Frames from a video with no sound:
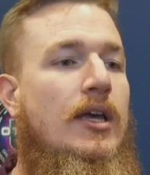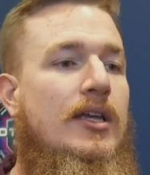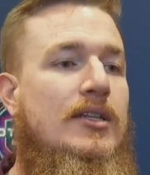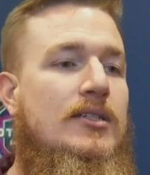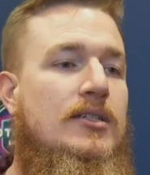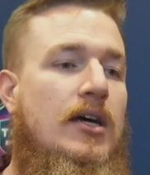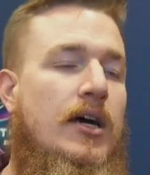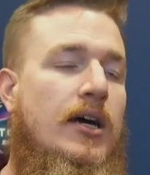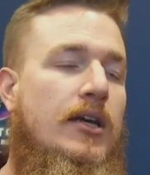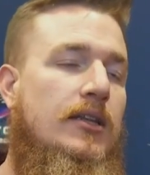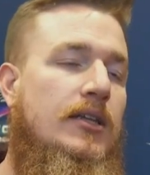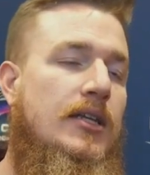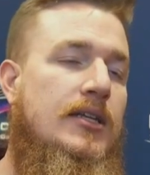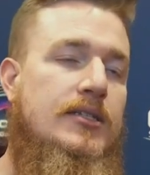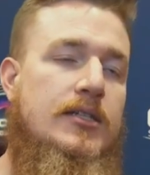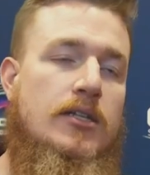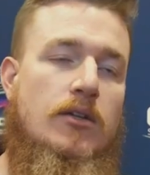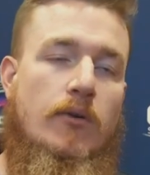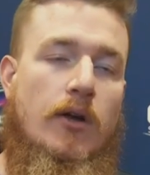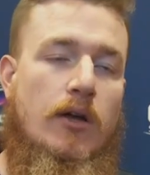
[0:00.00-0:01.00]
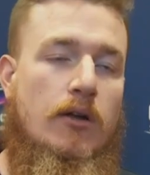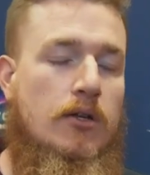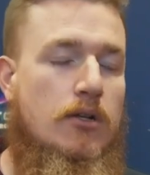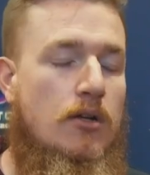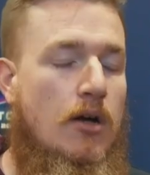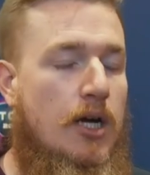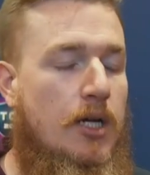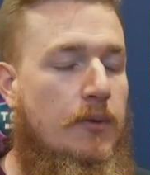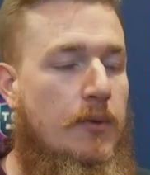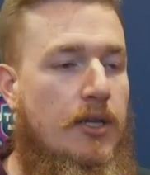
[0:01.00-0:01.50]
It's not, let's sit around and
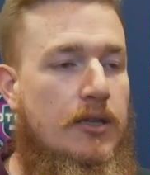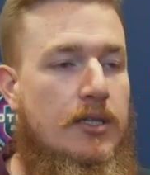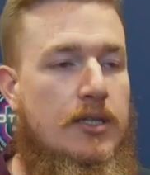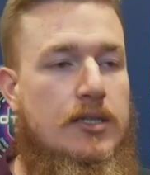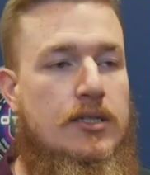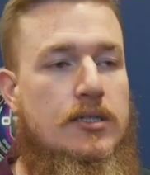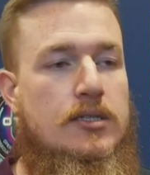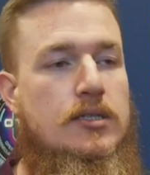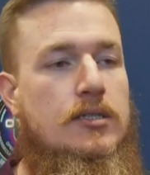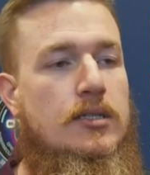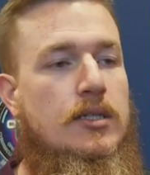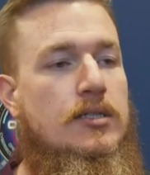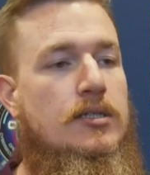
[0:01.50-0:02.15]
talk about this.